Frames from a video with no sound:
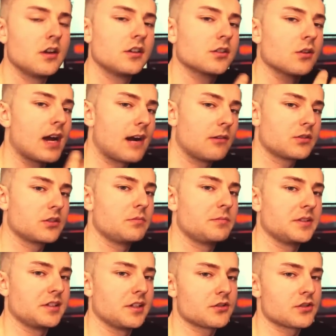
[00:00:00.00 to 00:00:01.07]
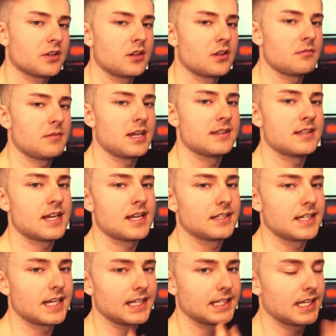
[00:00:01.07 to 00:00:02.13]
So how to position them, and then
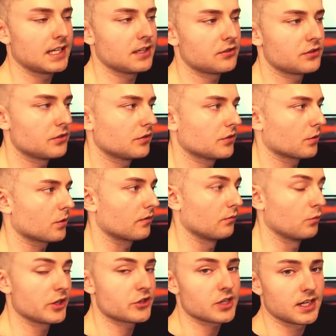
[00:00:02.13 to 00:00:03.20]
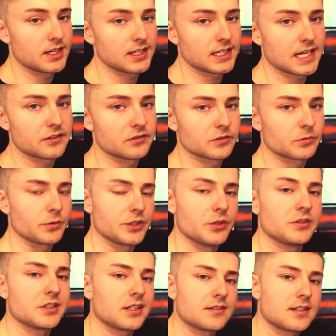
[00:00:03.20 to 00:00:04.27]
getting into sort of which indicators we're
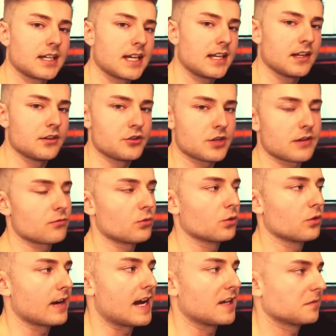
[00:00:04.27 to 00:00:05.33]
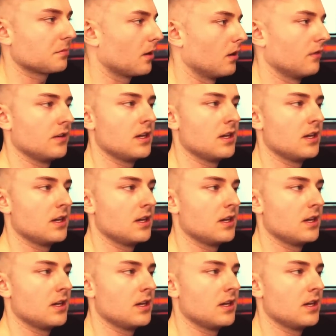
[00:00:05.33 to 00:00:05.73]
using to get a general grasp of